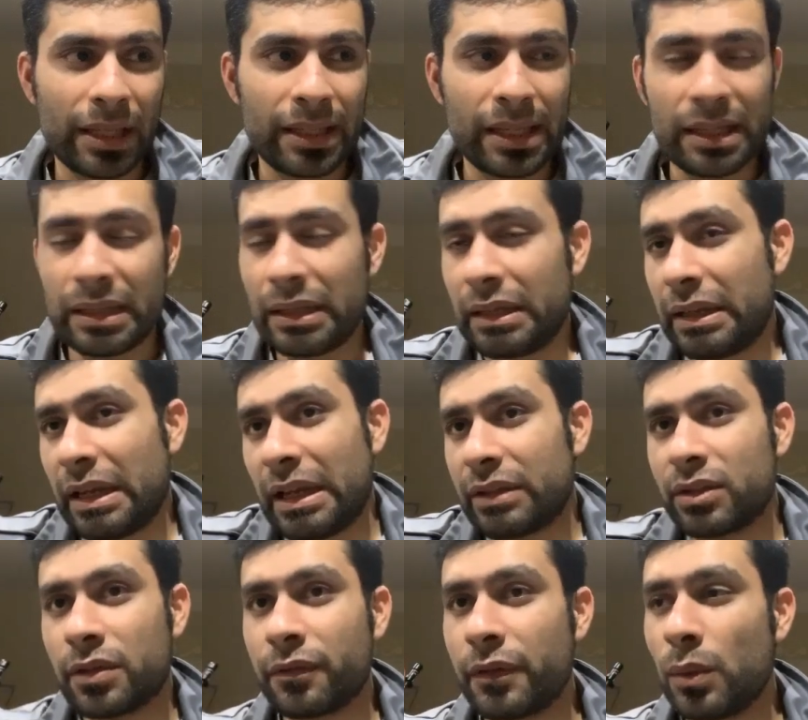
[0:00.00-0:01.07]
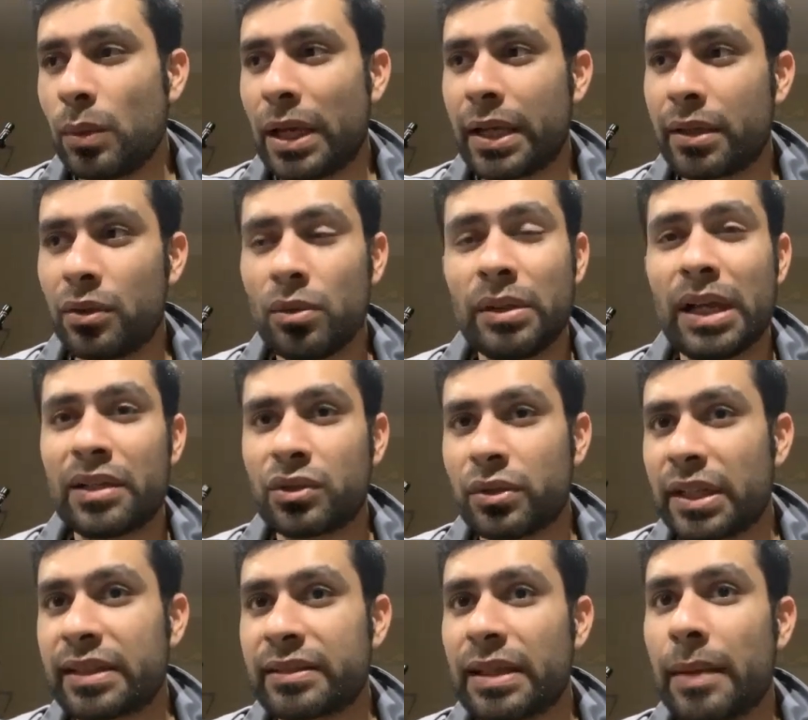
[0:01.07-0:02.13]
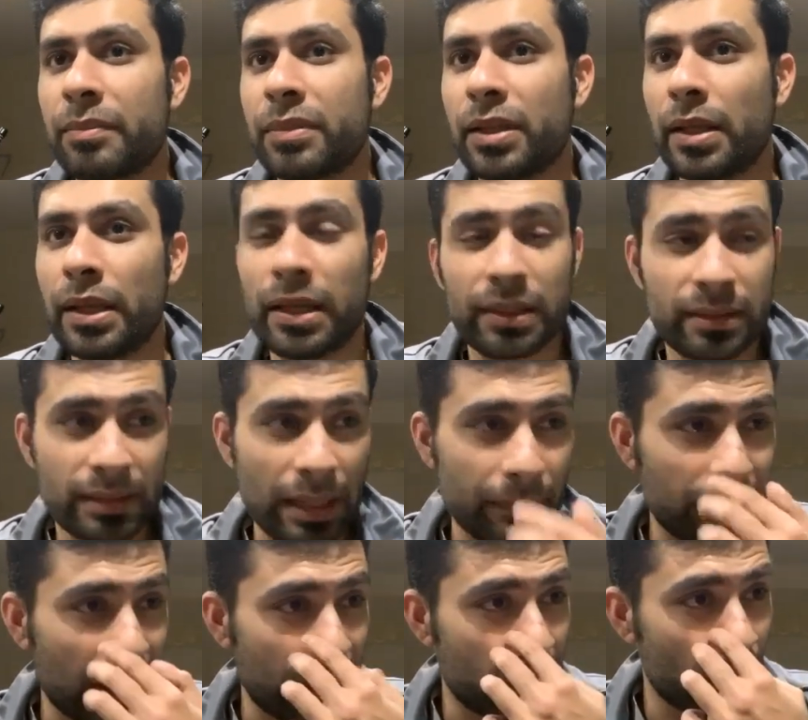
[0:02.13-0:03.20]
the end of the day, I just feel like you guys should accept it and accept that,